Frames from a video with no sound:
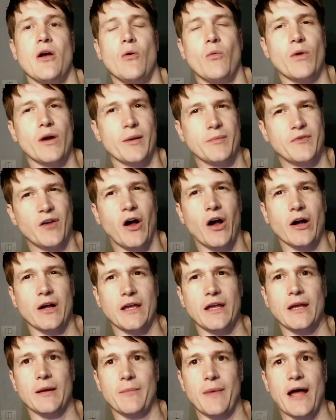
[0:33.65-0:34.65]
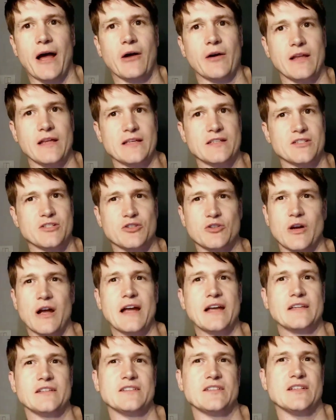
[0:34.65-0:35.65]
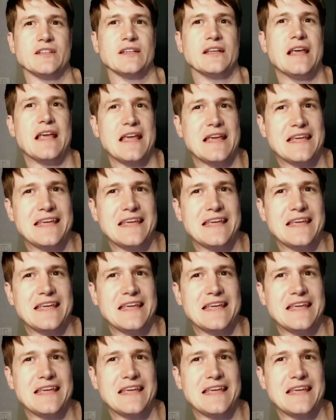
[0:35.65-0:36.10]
What I'm talking about is trying to